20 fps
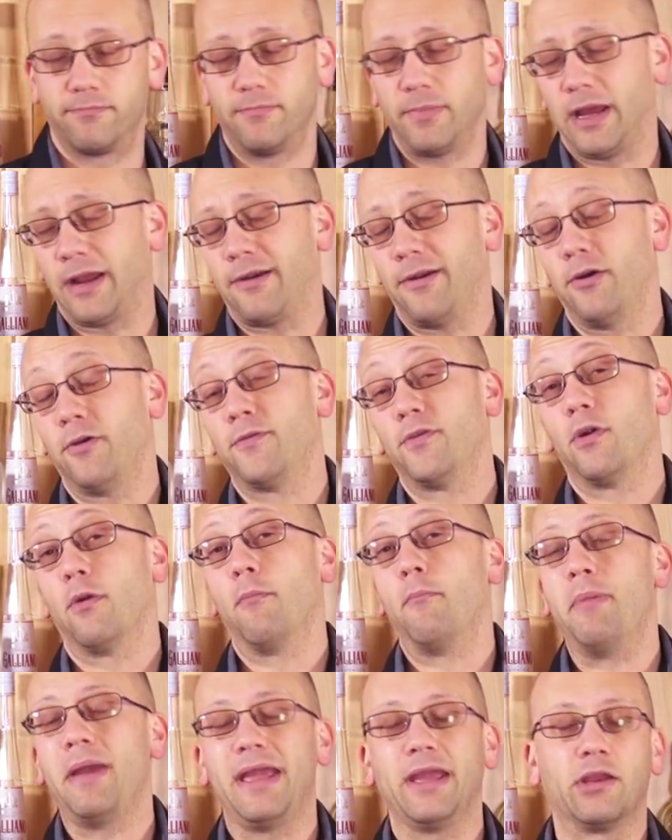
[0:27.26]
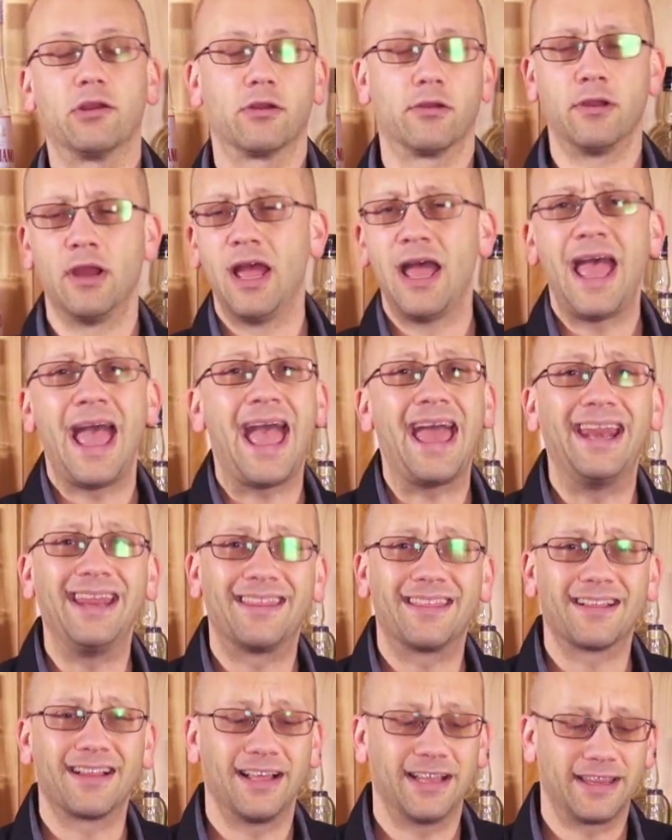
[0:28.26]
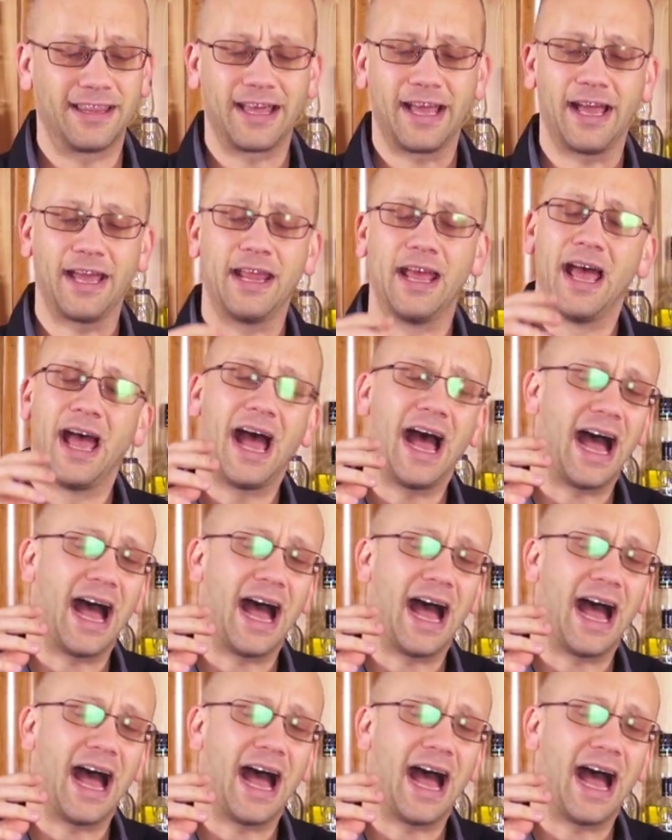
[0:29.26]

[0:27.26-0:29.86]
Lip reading: I don't know if you're a baker, anything like that.